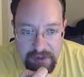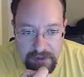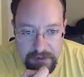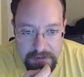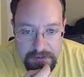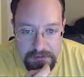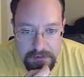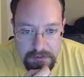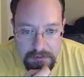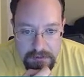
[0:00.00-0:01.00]
Don't
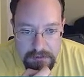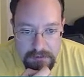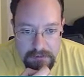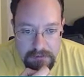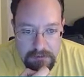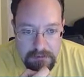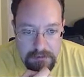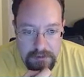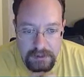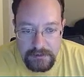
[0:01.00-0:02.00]
worry about that.
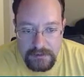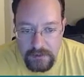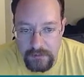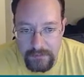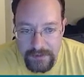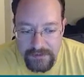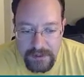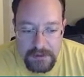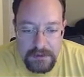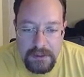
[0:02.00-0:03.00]
It will try to find
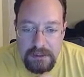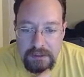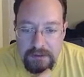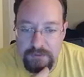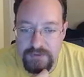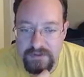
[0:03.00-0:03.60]
the